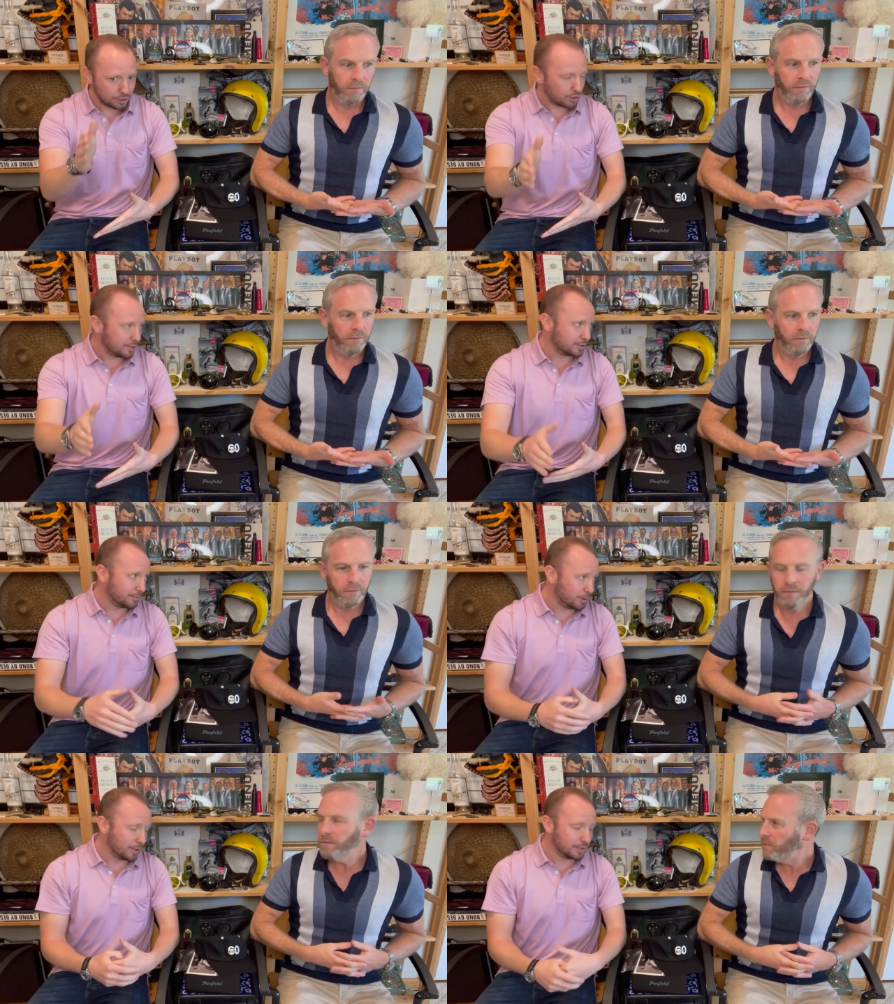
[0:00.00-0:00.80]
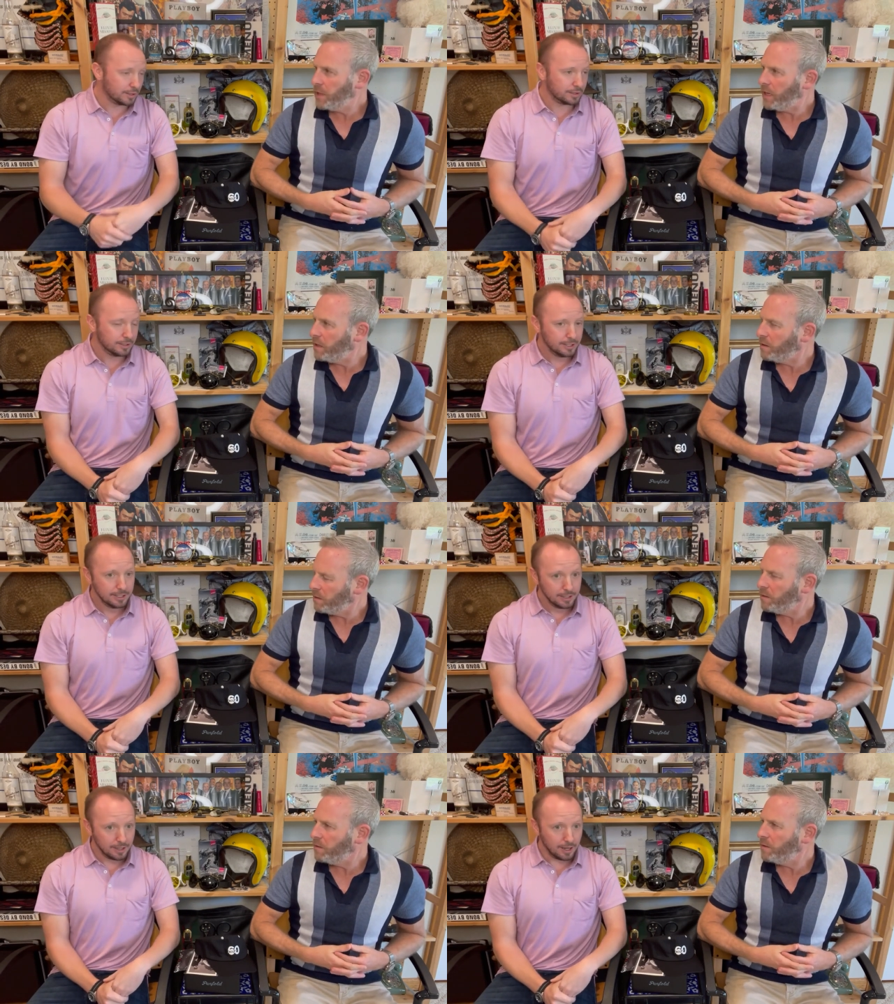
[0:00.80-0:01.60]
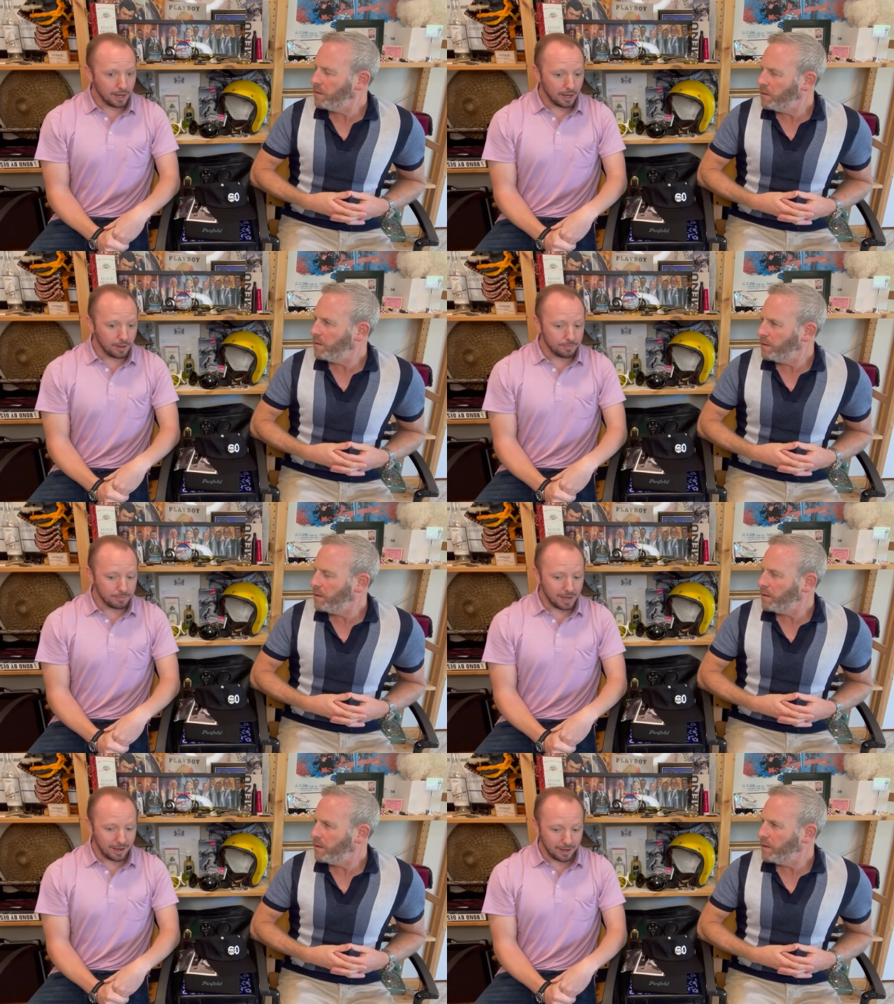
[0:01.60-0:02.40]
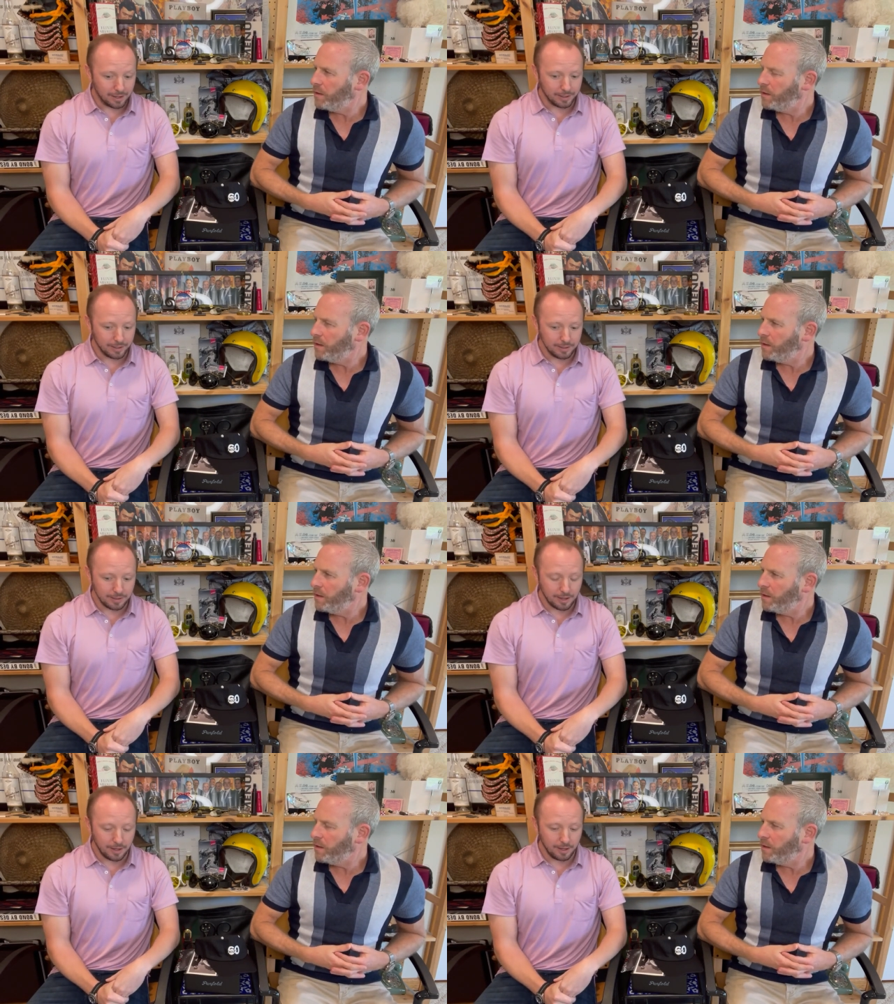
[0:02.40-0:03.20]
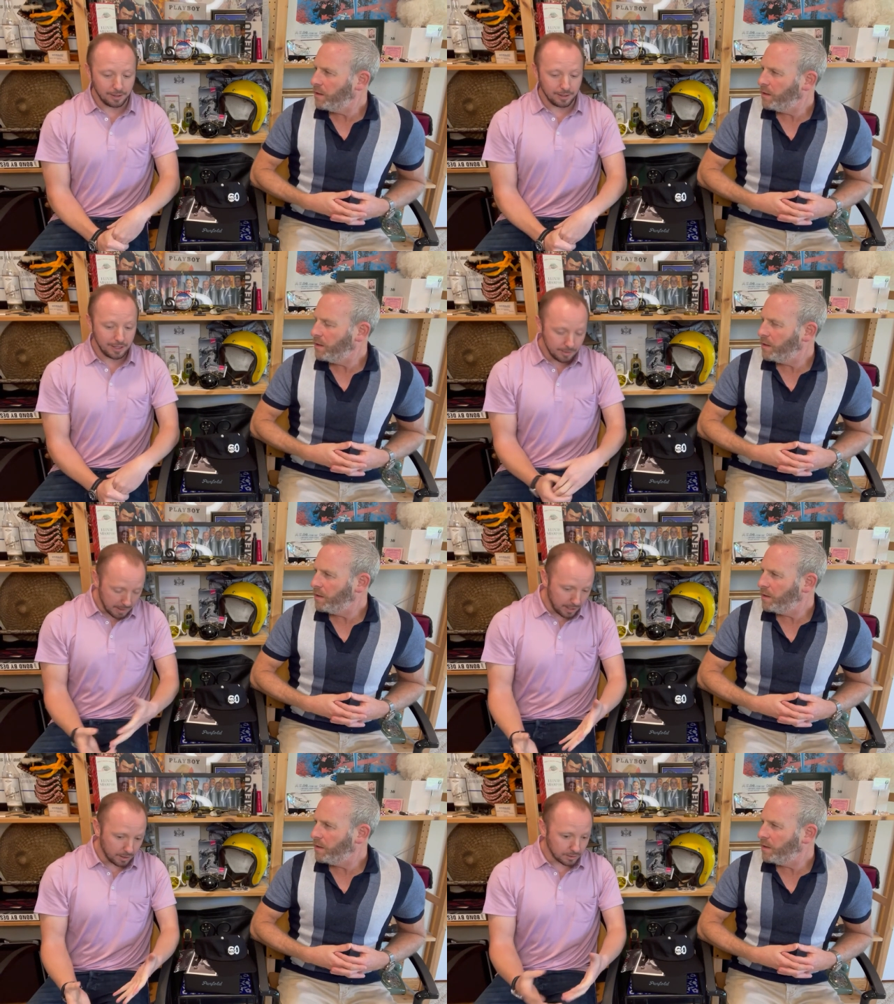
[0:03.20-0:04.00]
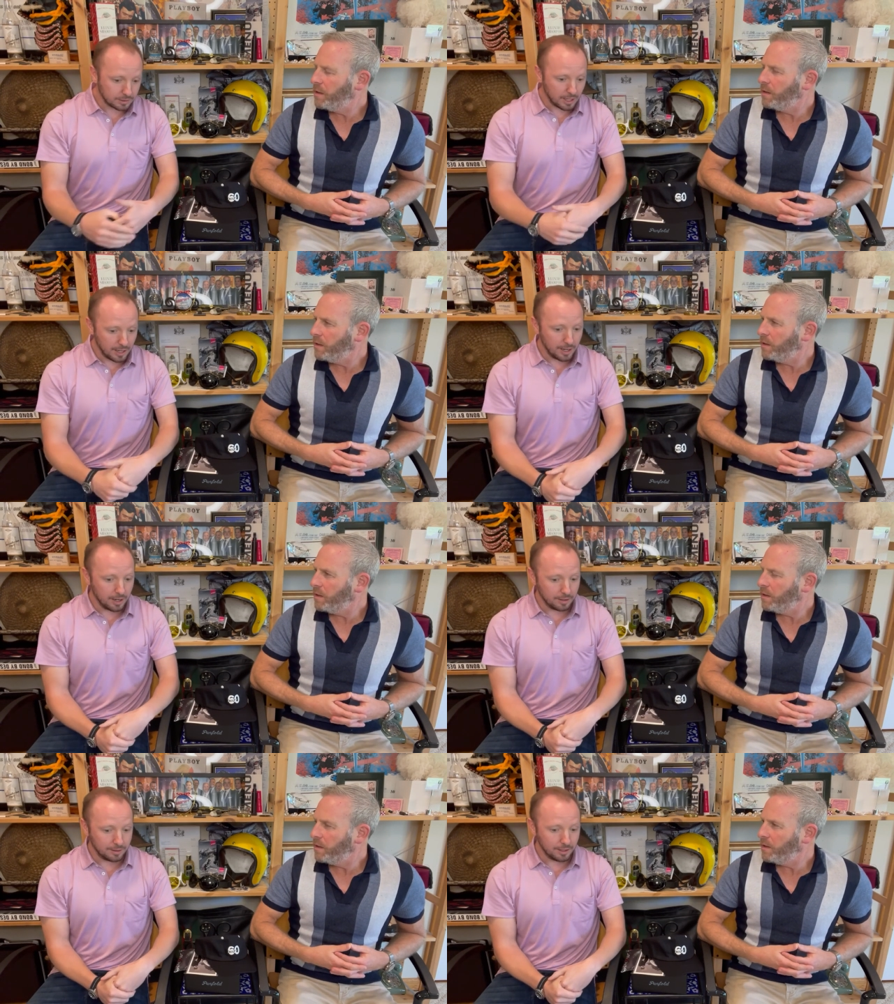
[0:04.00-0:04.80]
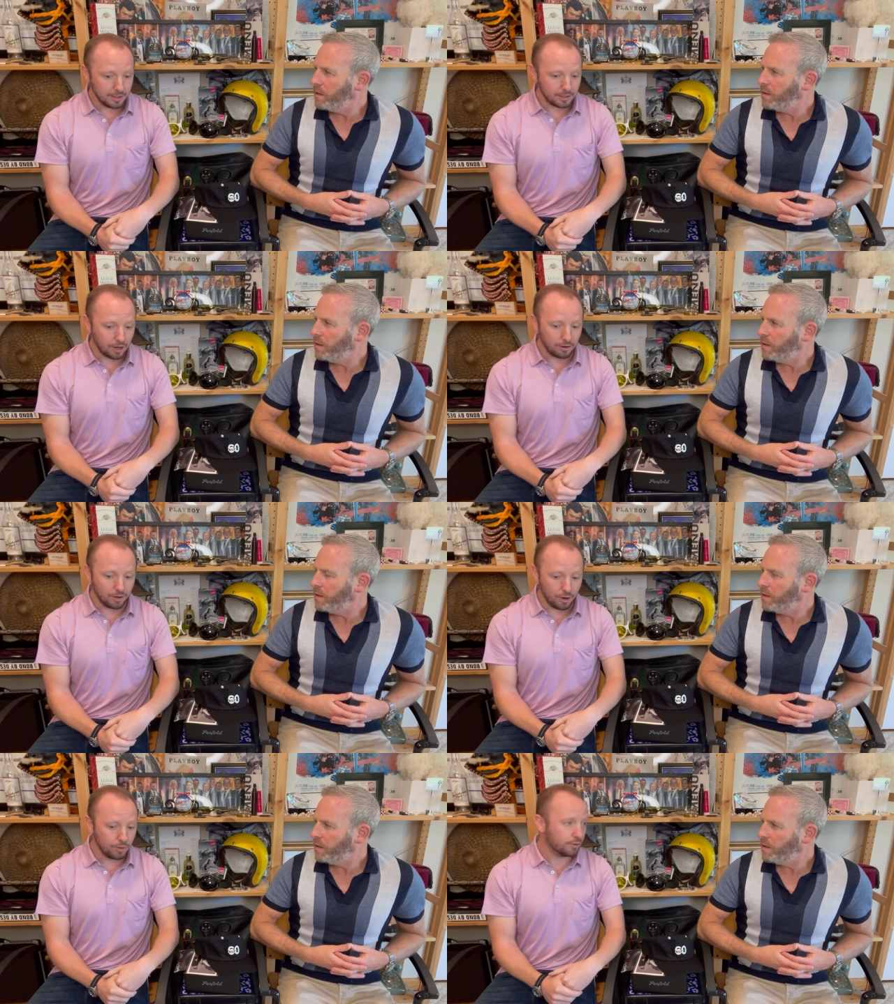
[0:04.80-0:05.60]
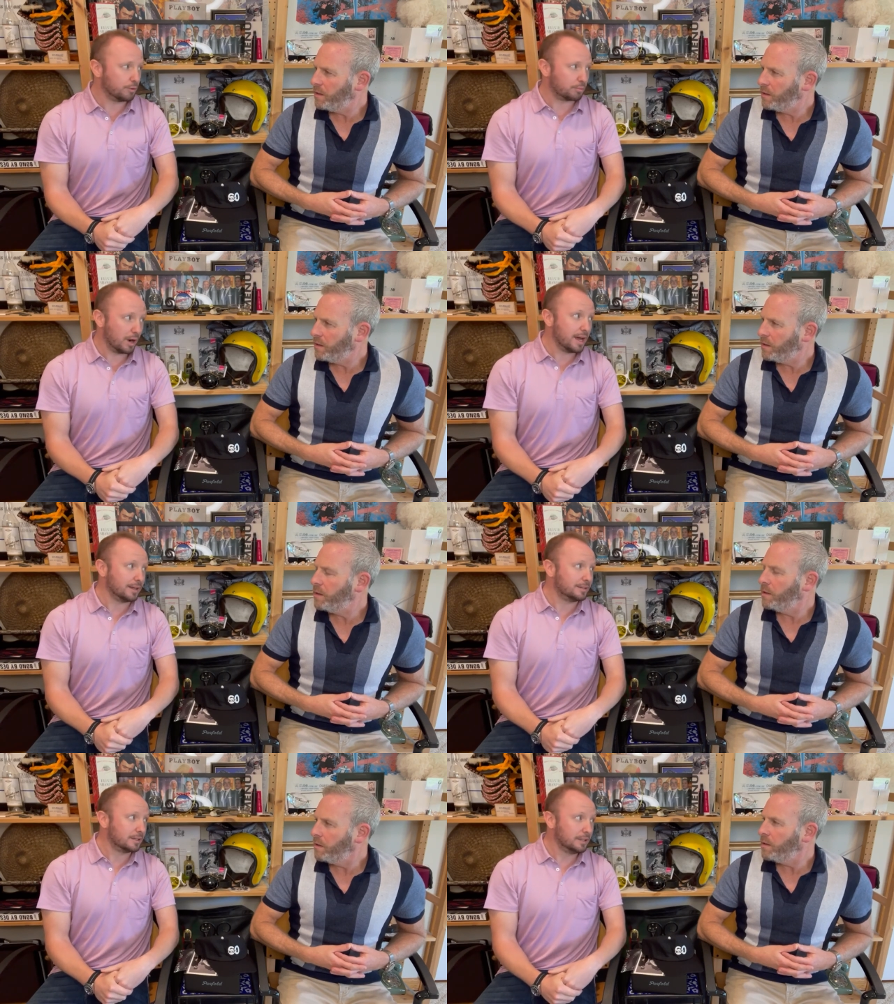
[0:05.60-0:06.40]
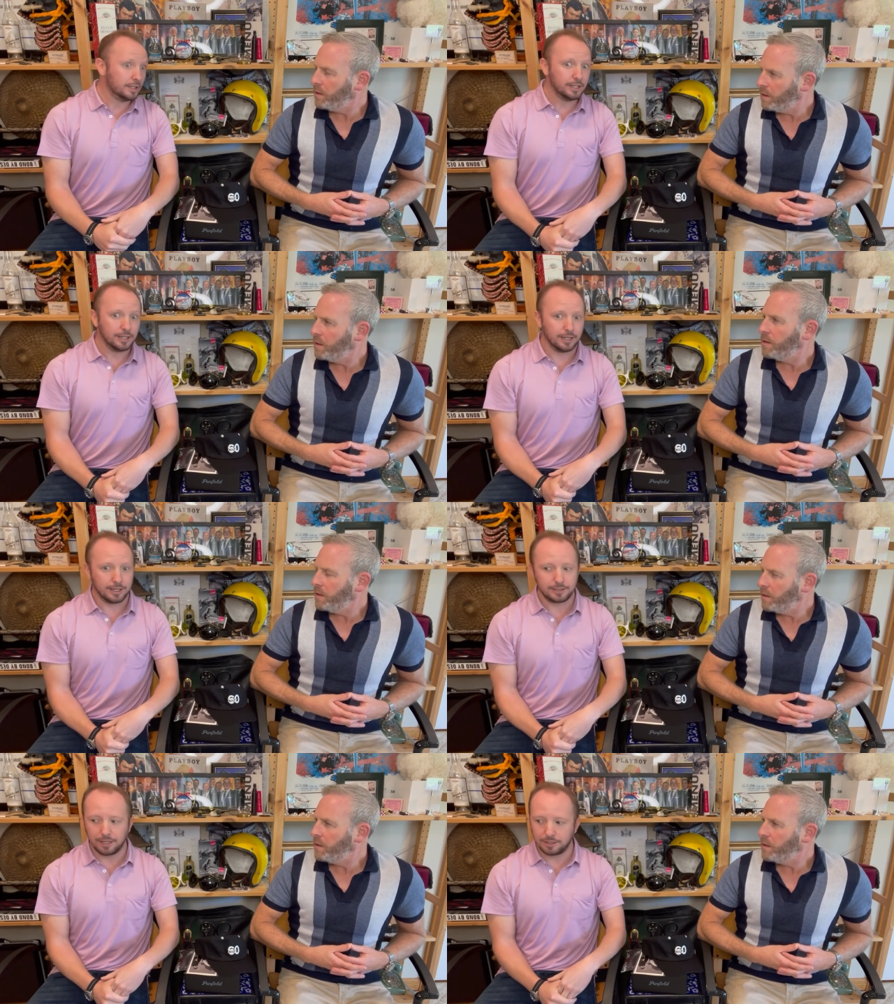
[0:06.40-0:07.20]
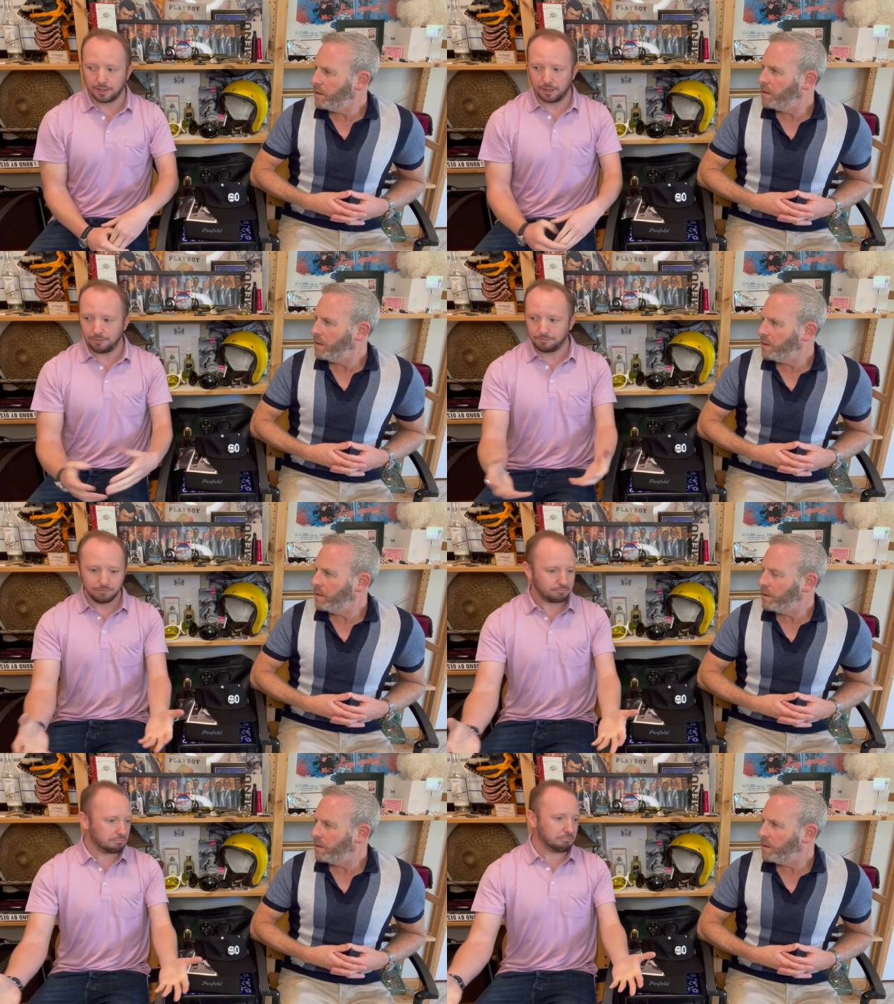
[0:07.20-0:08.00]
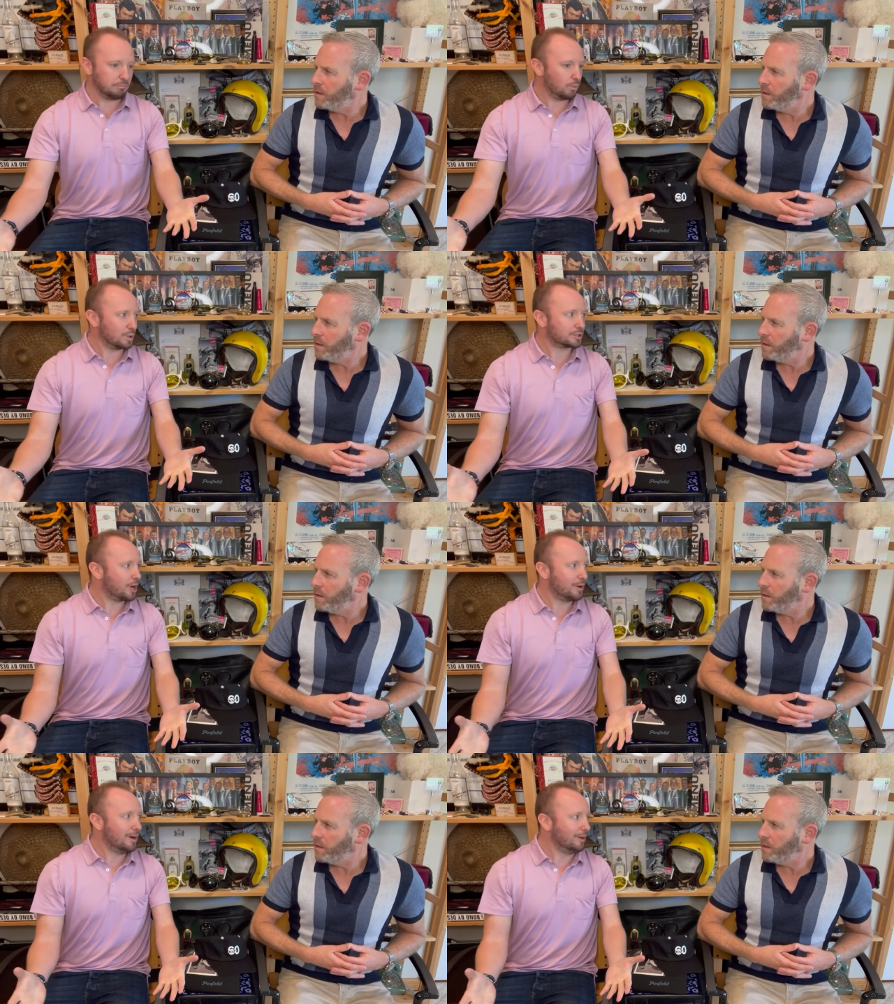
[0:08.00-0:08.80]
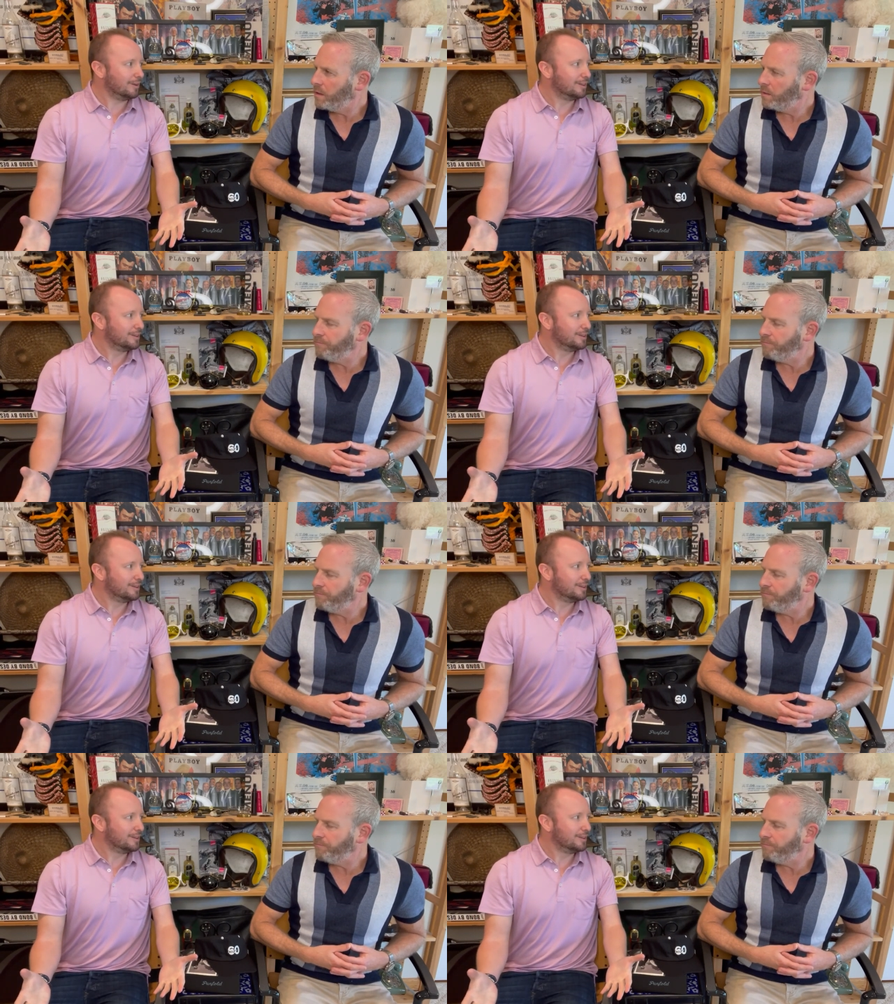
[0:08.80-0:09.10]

Speaker 1: straight to the point. And I emailed the current owner of the brand, and I said to him, what's going on?